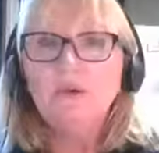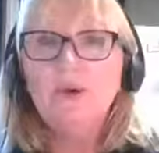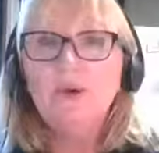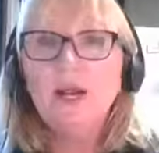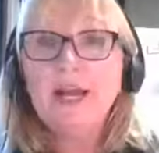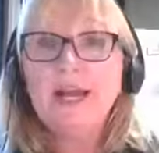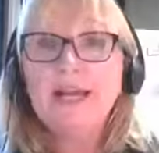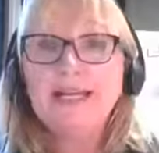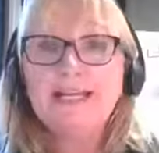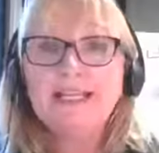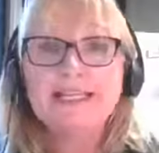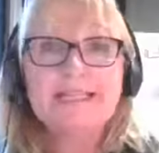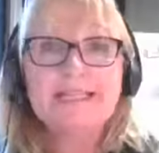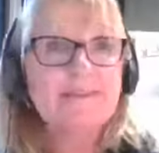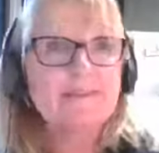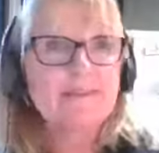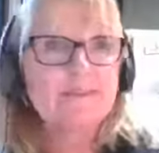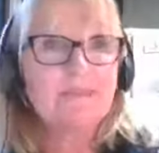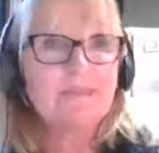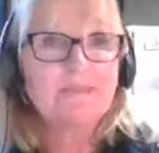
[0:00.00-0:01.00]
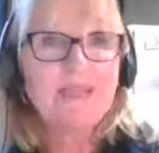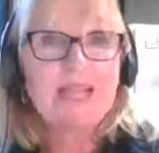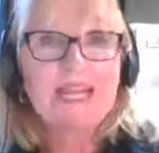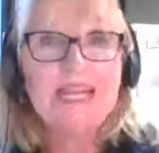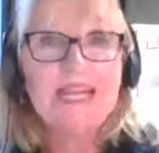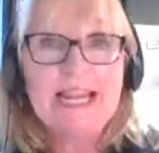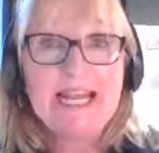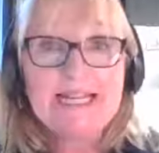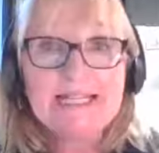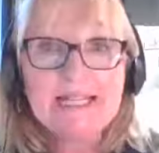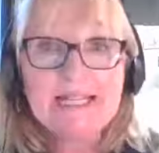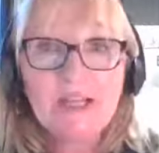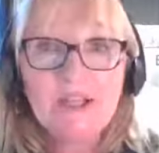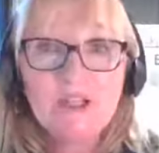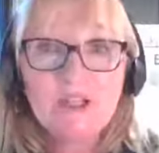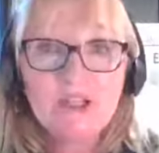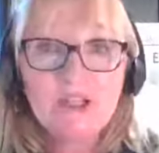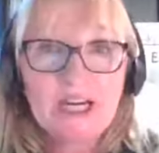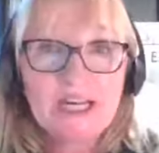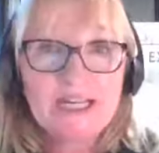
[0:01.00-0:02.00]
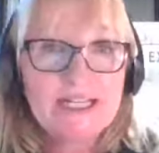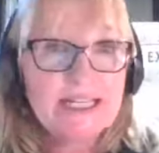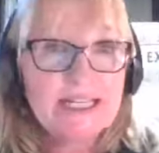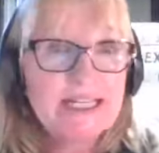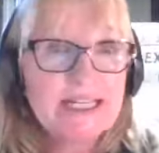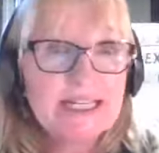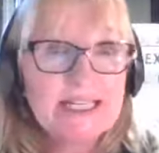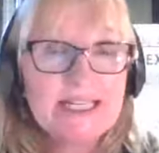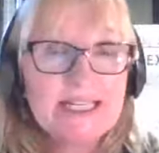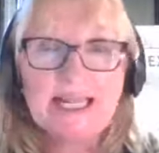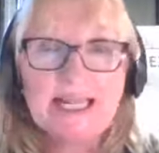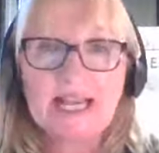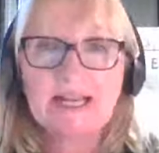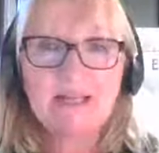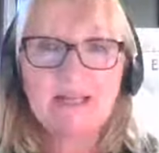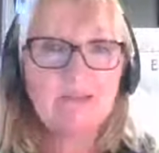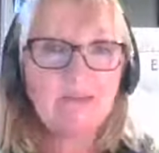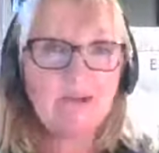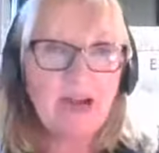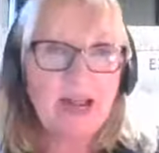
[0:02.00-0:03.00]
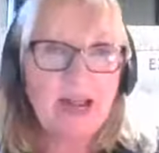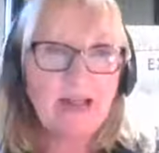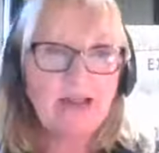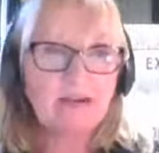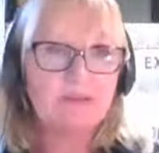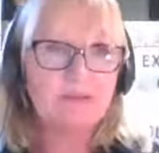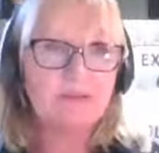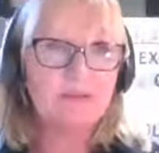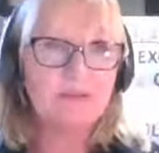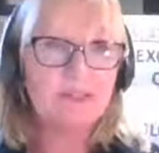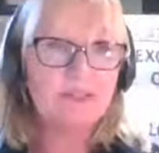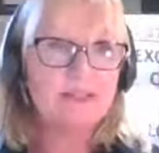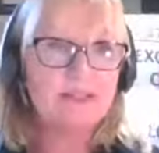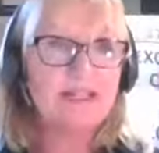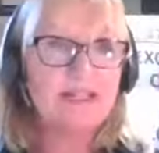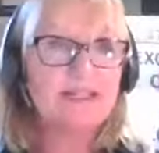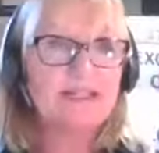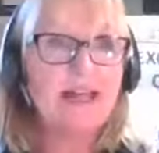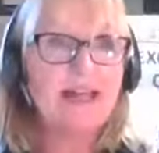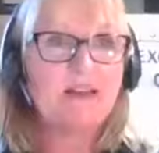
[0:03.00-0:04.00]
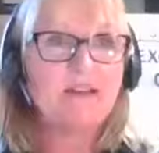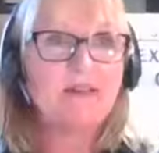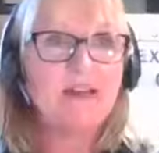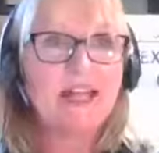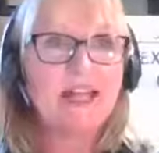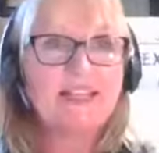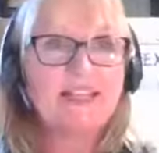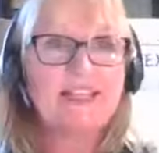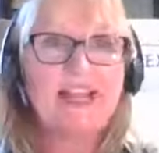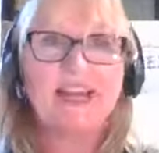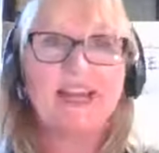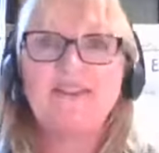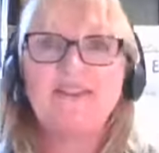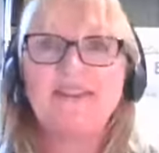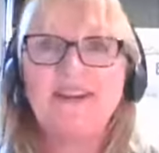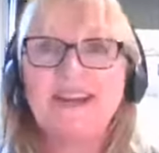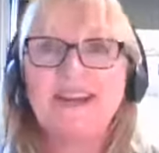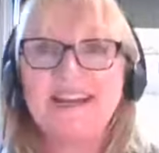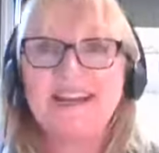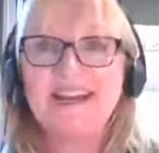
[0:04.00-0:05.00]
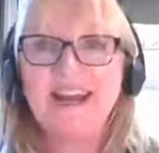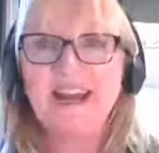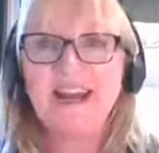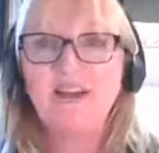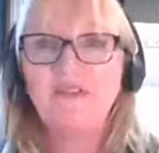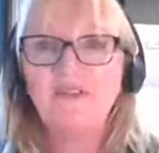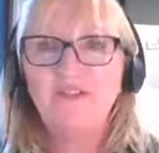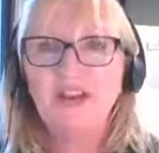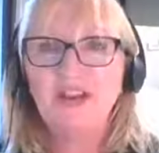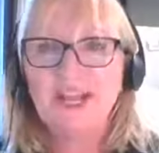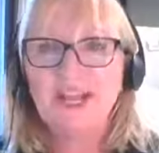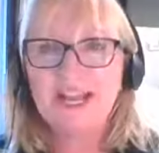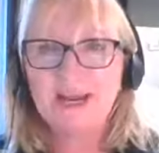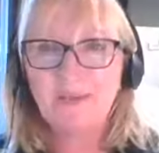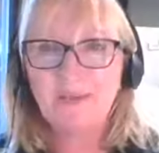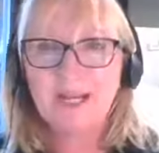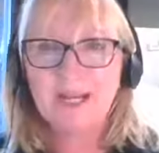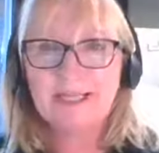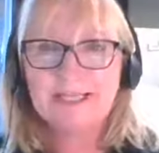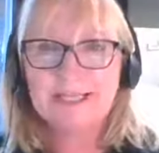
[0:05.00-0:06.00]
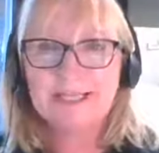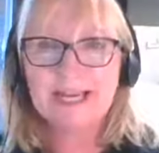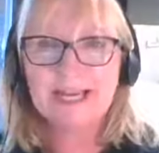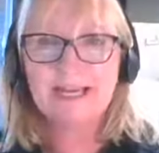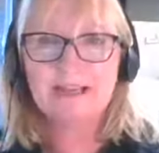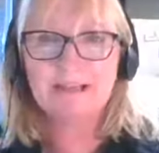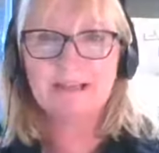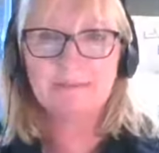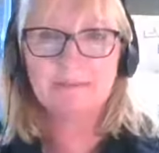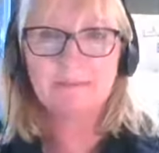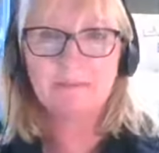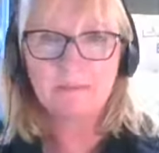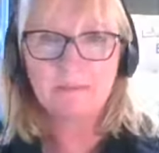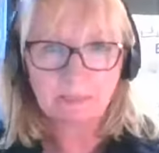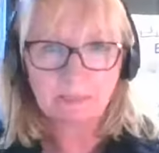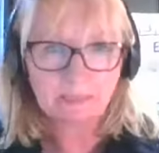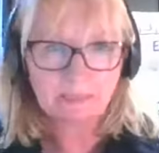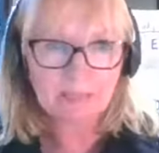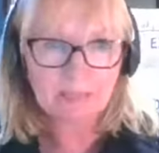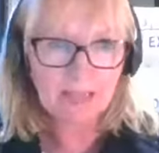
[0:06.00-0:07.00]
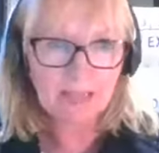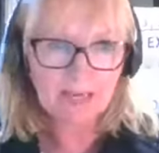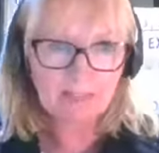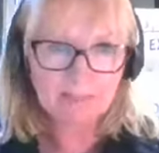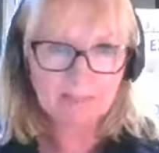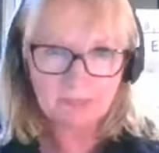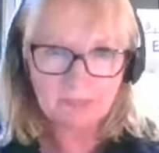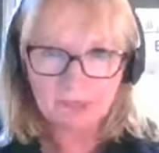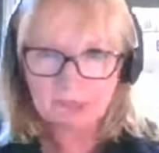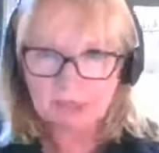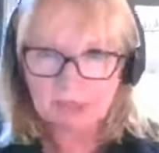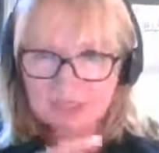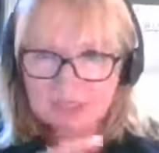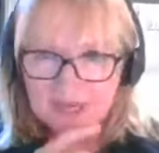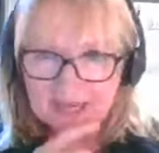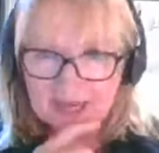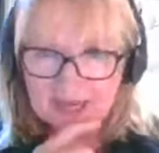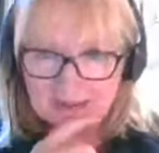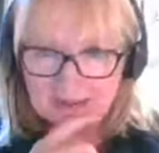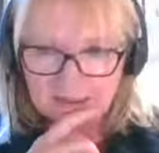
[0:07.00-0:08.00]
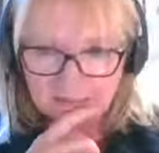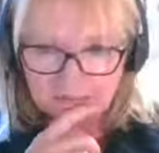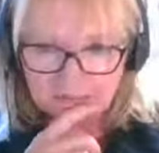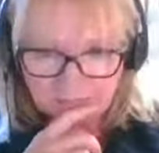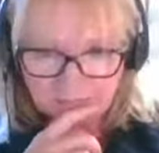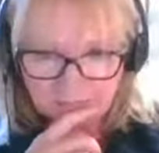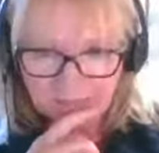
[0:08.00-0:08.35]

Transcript: Right, Let's go straight into the second round. Six out of eight, Irene. Lovely. Well done. Good to hear.